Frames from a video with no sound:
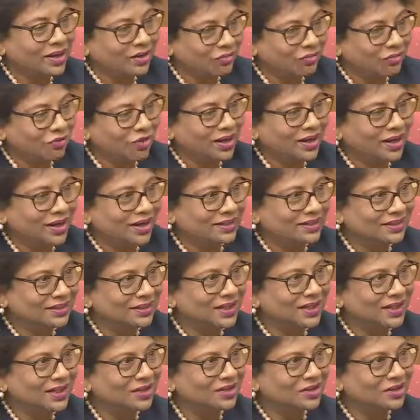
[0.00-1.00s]
foreign
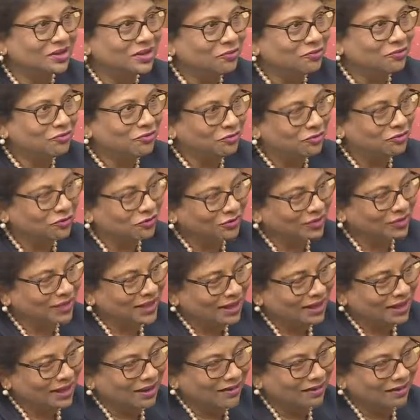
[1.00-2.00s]
exchange
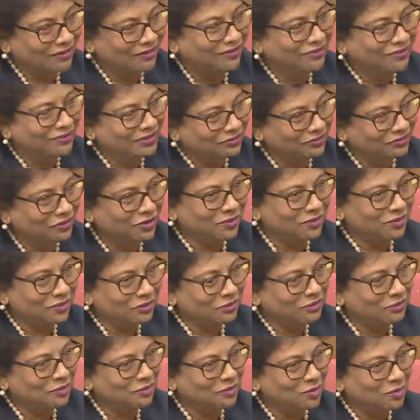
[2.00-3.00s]
from
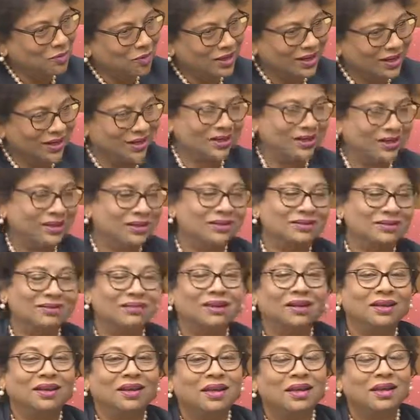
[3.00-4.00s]
those small areas.
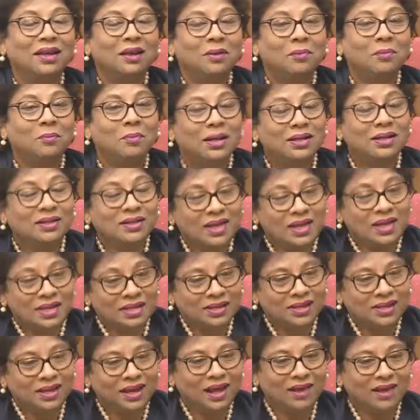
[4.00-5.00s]
But then
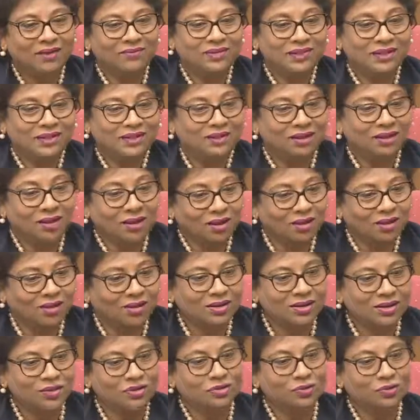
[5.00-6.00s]
they have these
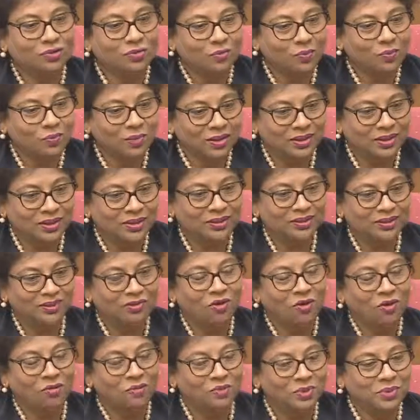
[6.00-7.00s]
large, open,
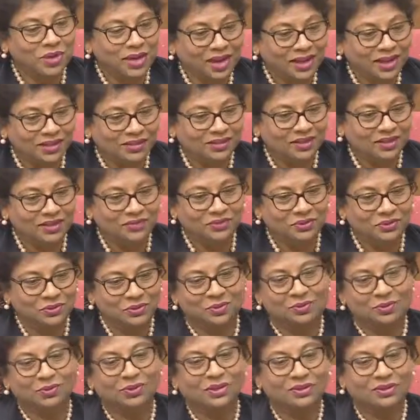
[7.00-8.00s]
comprehensive
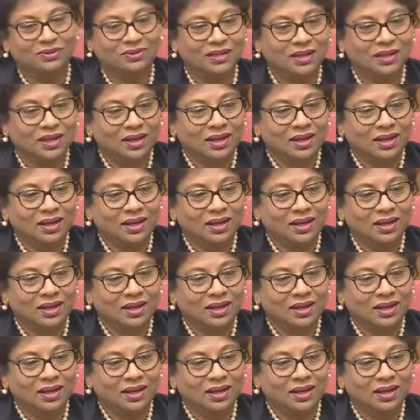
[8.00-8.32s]
zones